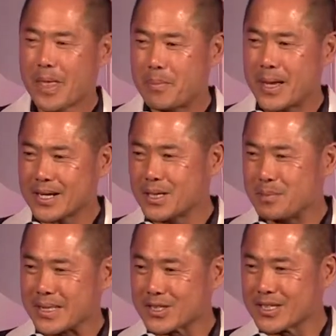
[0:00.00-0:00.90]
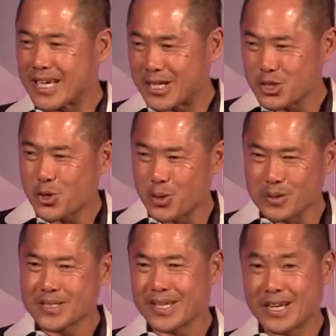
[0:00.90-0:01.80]
I packed up my little Dodge
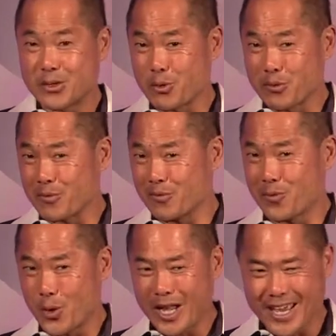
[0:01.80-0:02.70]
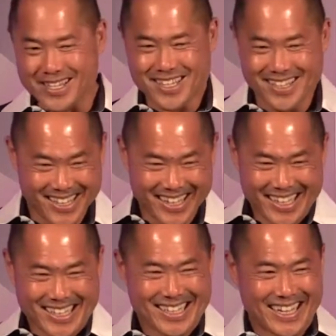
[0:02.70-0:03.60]
Colt and I drove for 4 days
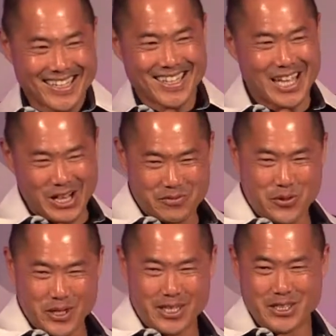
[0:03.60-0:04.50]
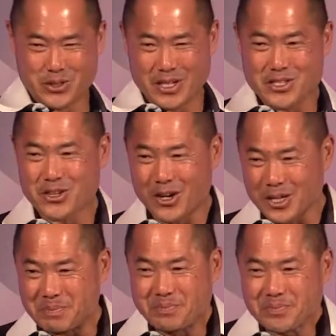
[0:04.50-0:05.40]
to get to California to join a
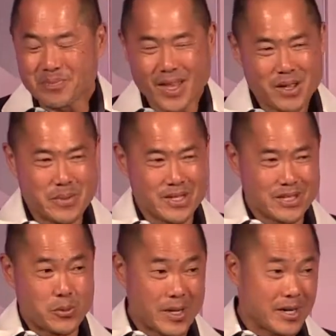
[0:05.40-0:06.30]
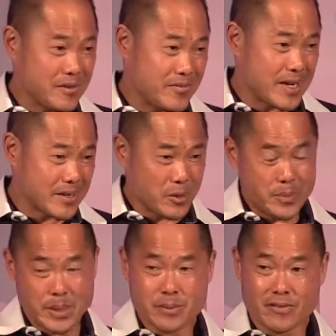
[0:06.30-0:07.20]
startup because I wanted to find other
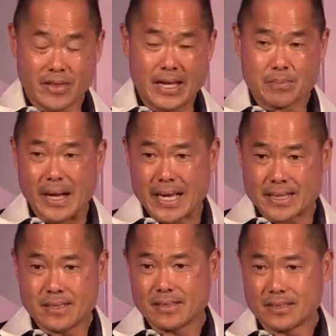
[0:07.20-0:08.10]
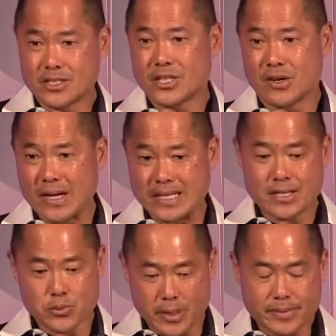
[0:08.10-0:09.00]
people of like mind to share
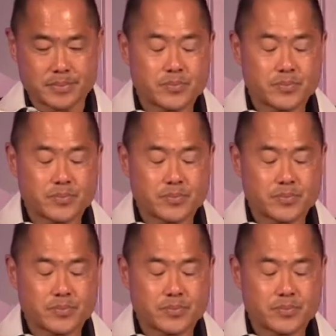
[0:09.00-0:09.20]
ideas with.